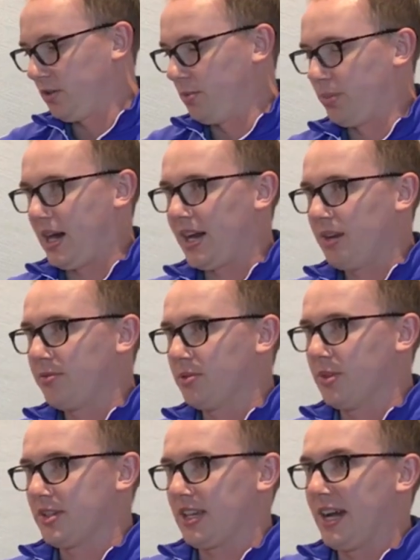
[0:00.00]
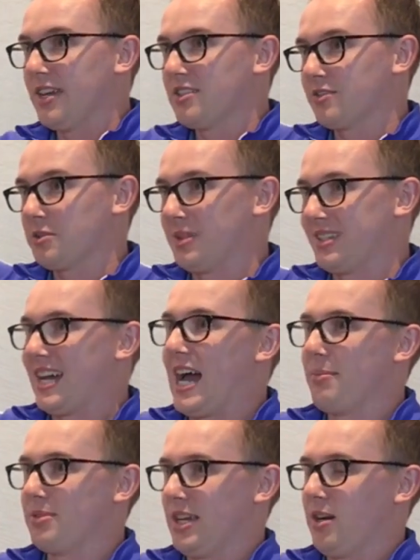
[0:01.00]
from the bottom, from the sides, and from the
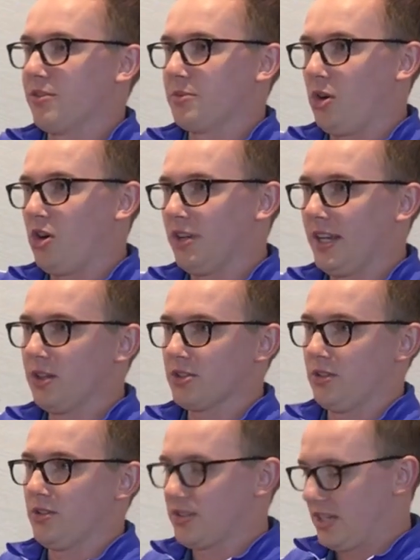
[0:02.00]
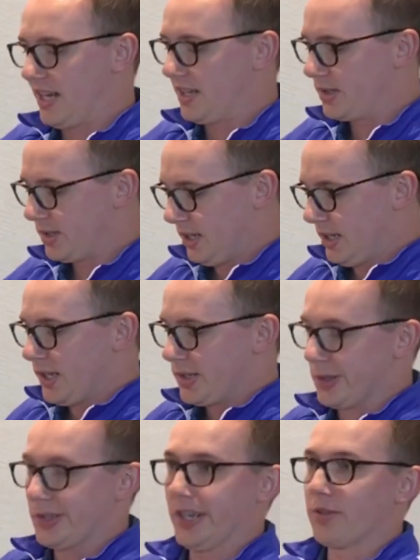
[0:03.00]
top down, from all angles and all sides.
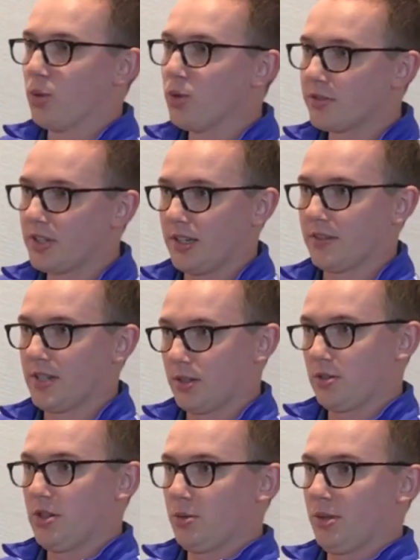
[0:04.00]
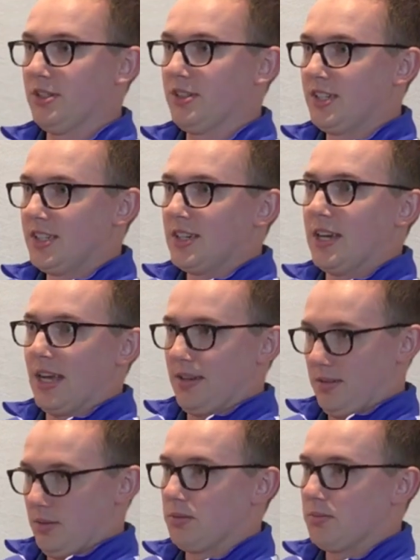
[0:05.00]
So second rule of cookware,
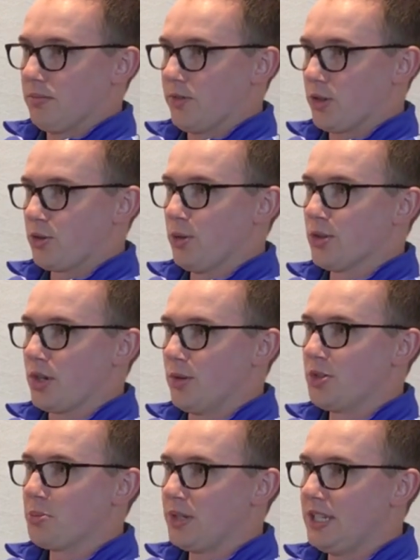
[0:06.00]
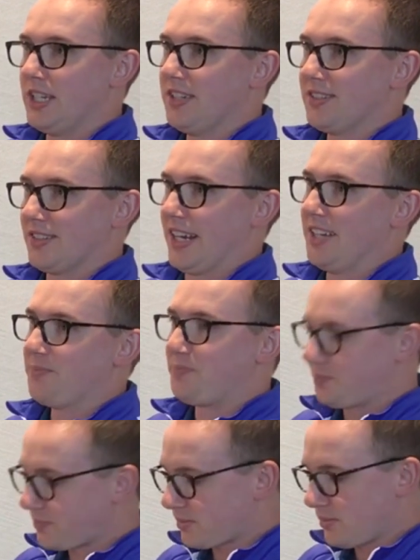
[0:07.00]
first rule is always preheat, right?
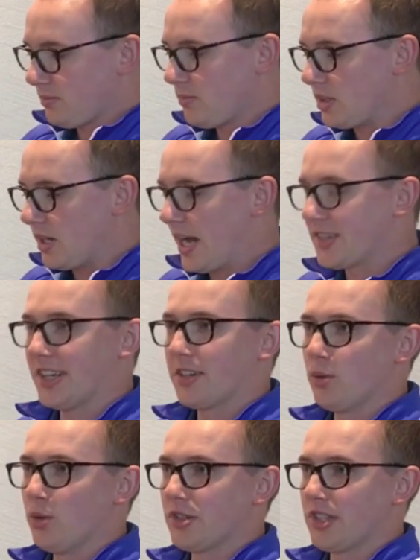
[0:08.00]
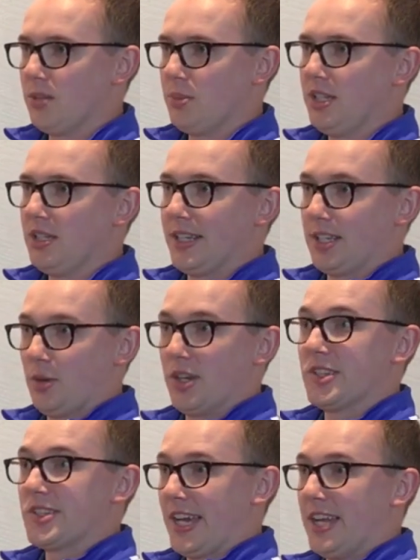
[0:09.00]
Second rule is going to be like you want
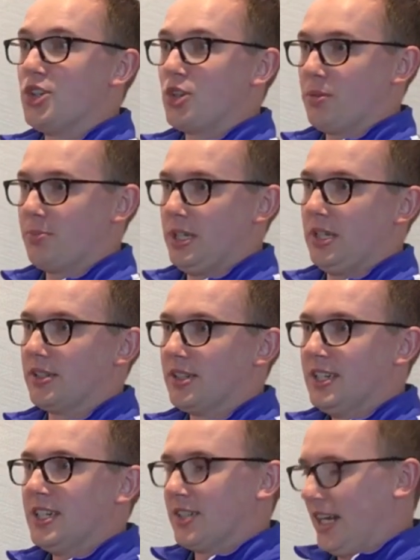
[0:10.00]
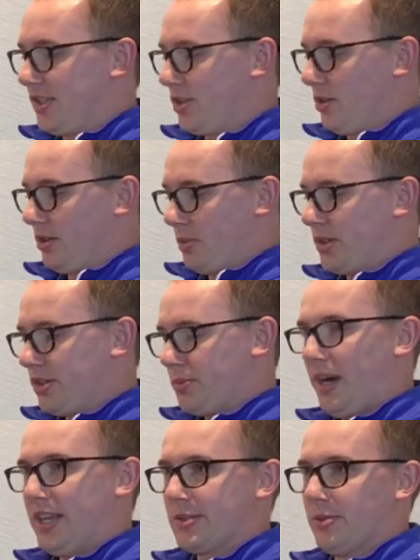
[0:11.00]
to set and don't peak. Right, so as much as
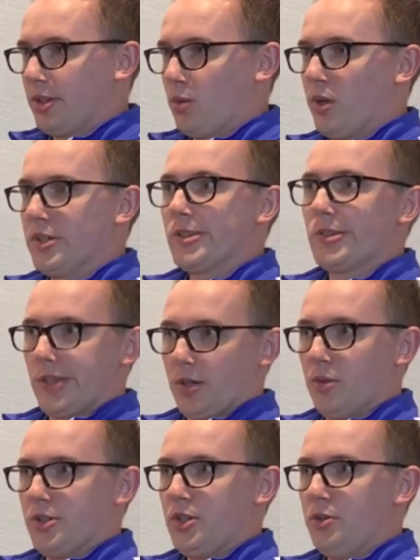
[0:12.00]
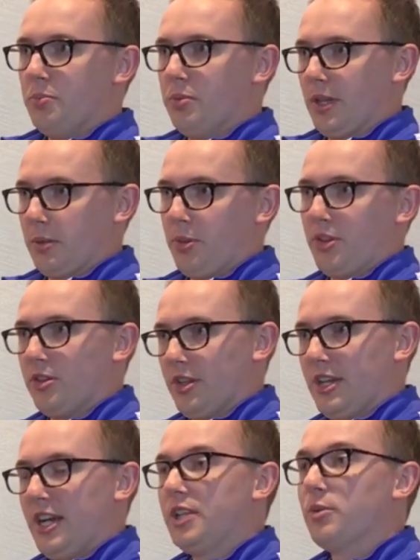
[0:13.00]
possible, like once you put the
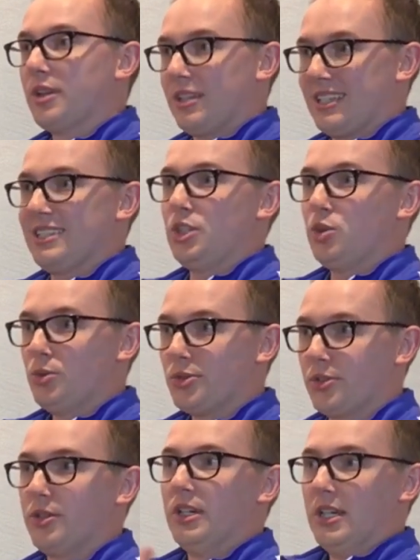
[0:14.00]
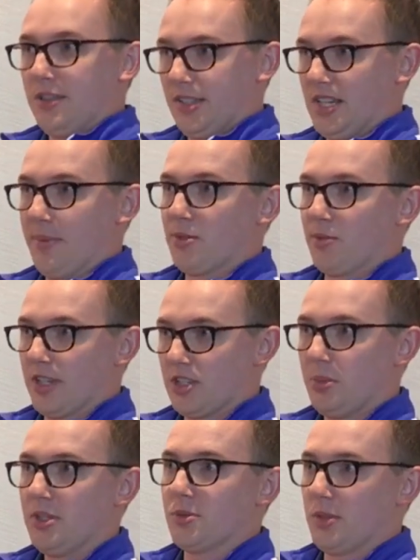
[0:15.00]
lid on, you want to like use the tips and
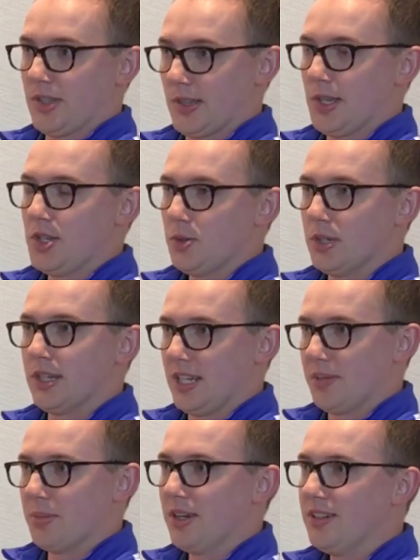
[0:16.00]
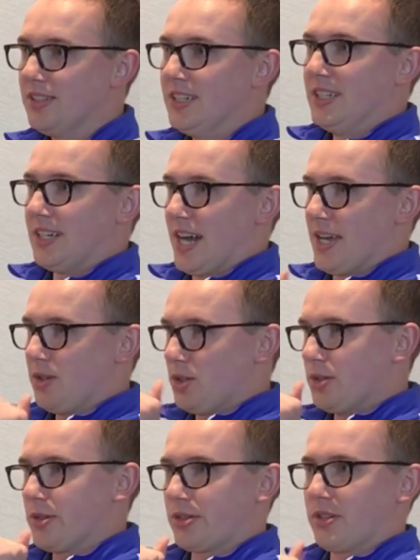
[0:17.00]
recipes that we send you in an email. I'm going to
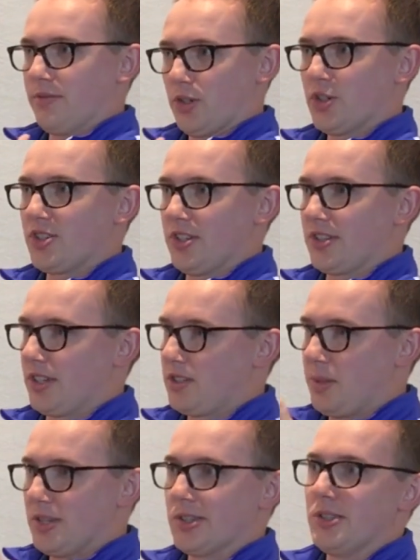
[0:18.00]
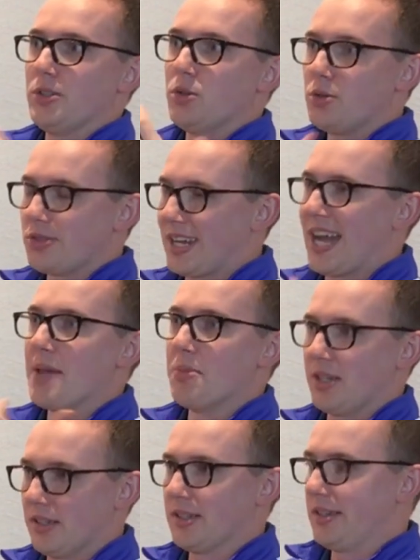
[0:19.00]
use those conversions, like to basically use
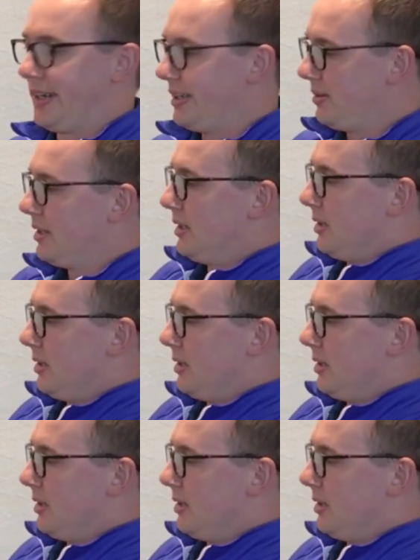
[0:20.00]
timing, right?